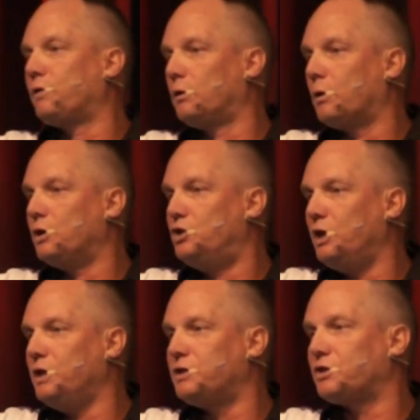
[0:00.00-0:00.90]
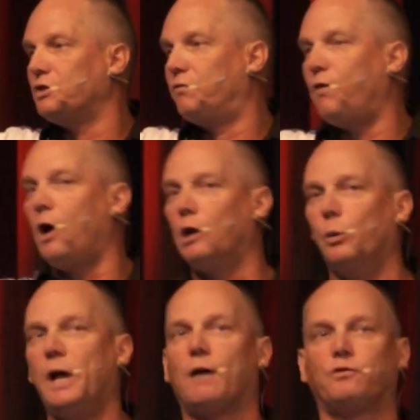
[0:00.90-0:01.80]
of the Lord Jesus, and
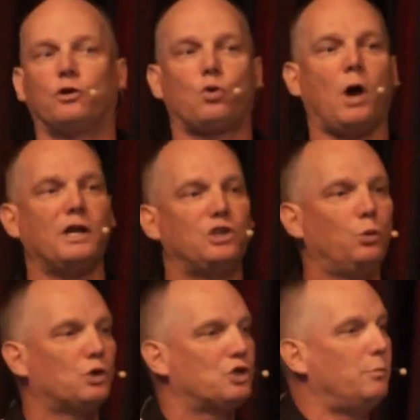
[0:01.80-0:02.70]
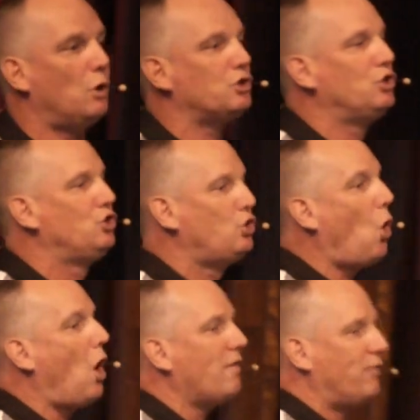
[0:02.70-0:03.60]
following after Christ, who is the most
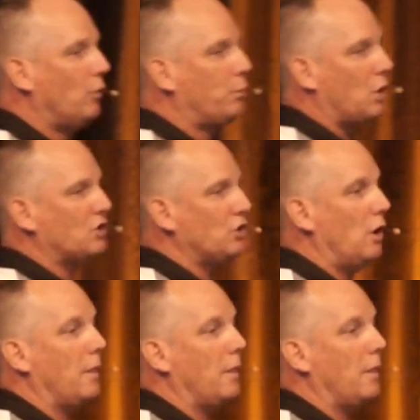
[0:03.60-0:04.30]
joyful person